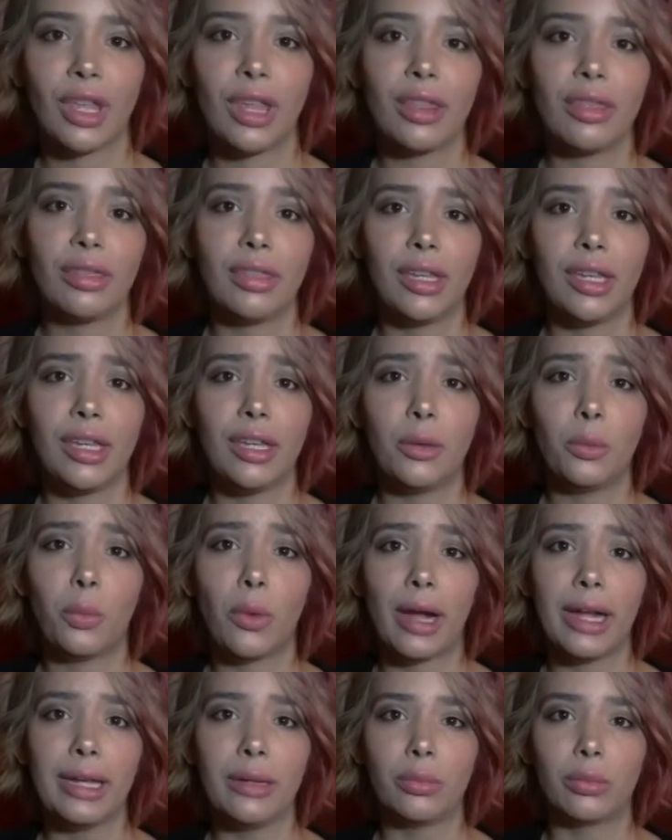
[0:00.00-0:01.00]
The
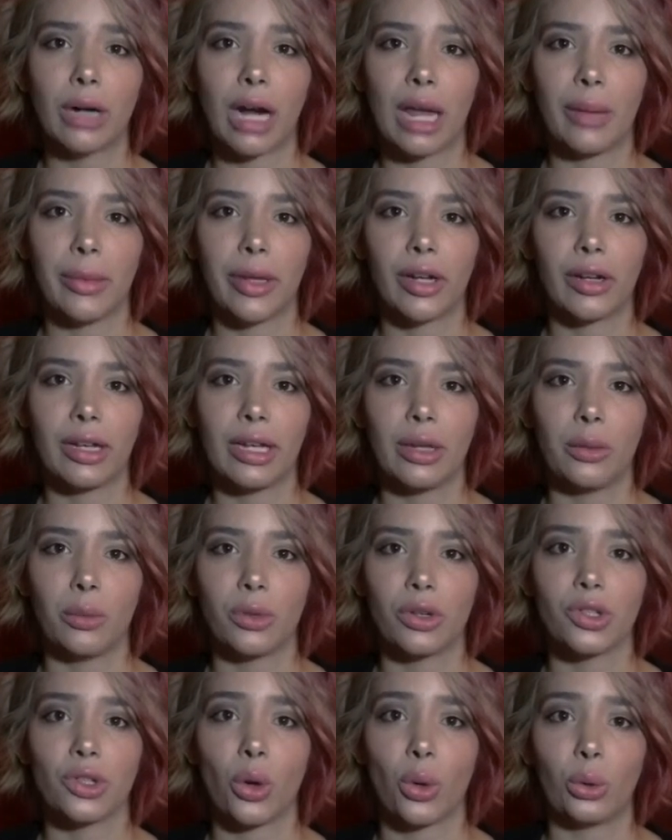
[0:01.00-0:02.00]
white primary, in
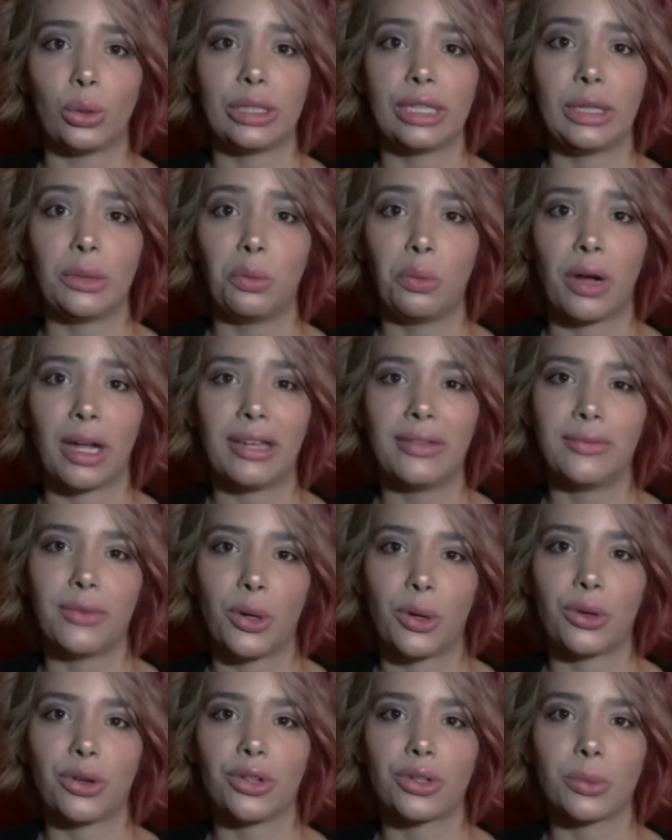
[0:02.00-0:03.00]
which only white
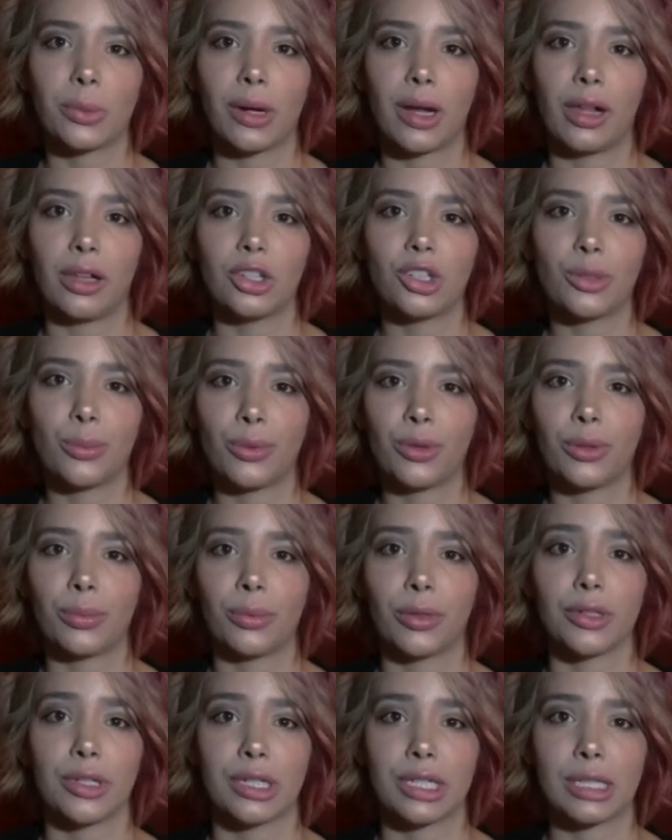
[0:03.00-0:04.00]
voters were eligible to
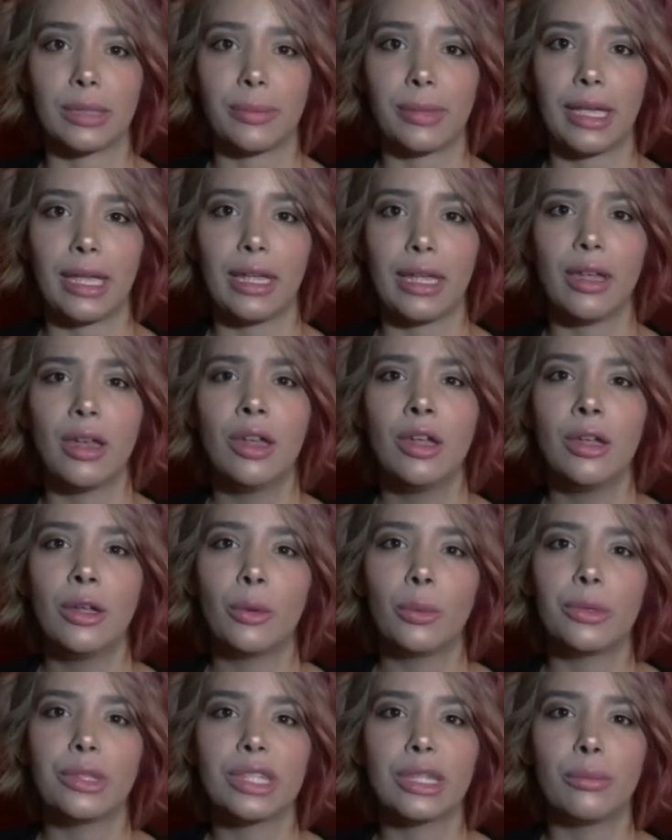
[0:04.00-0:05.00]
participate,
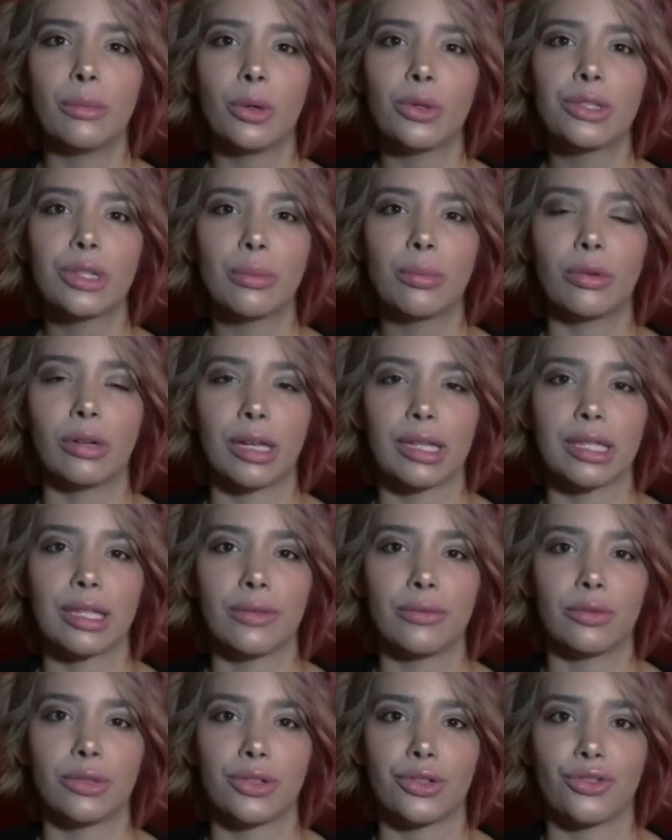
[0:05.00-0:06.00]
was the most
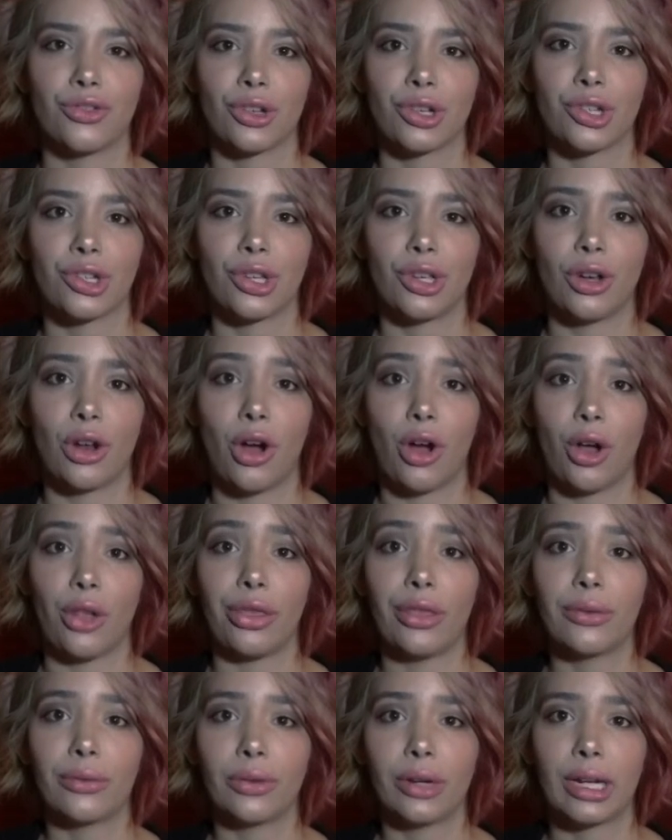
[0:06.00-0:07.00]
oppressive restriction on
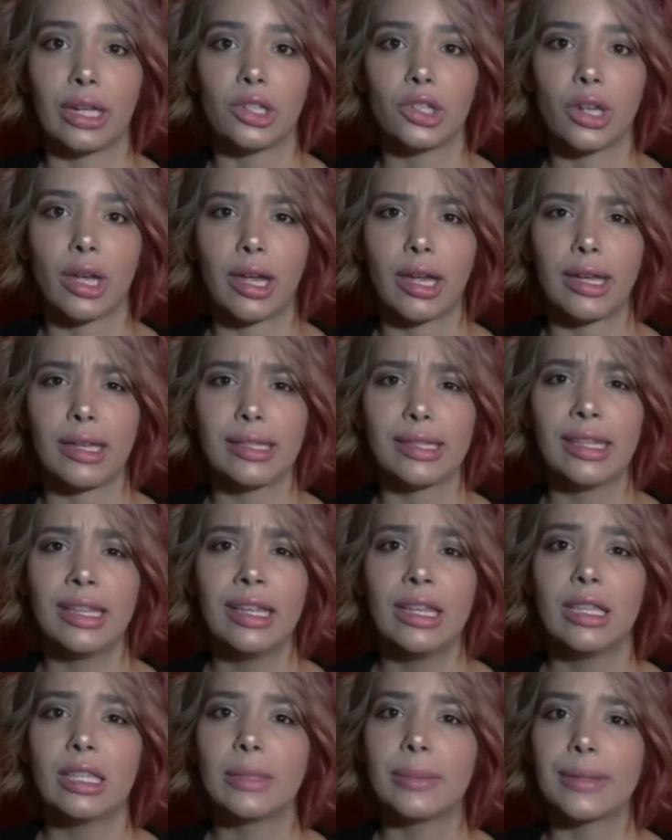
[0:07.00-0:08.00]
the franchise,
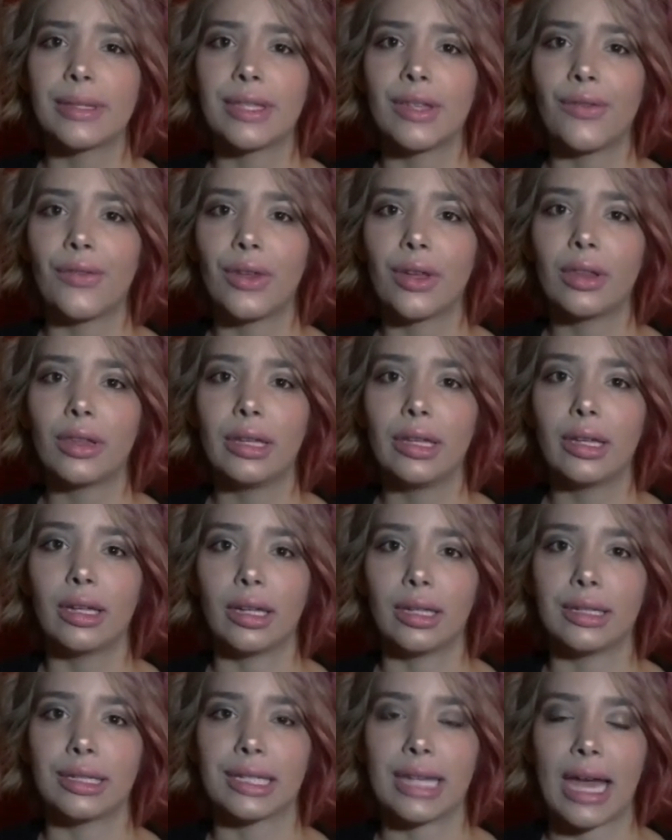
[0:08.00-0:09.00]
specifically
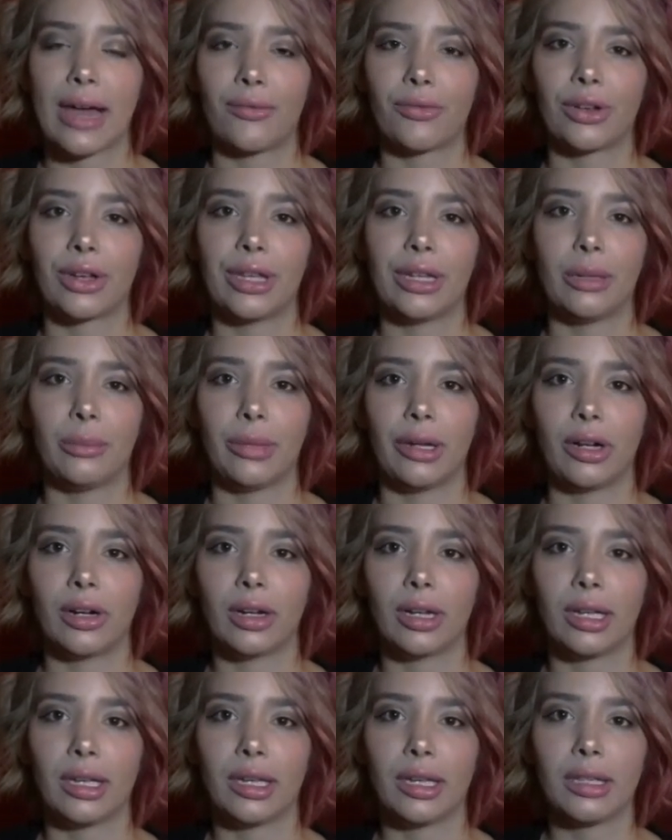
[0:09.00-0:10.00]
against African
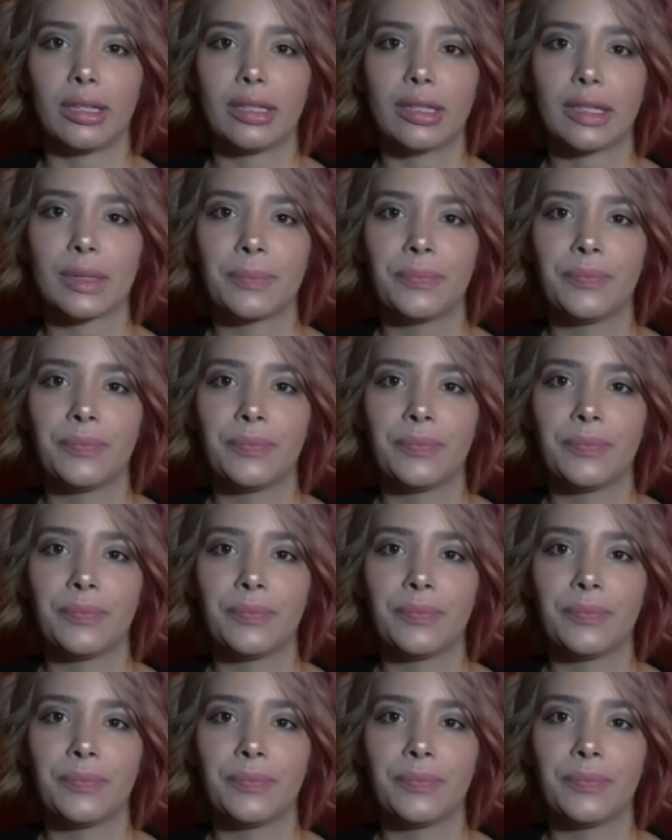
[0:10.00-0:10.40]
Americans.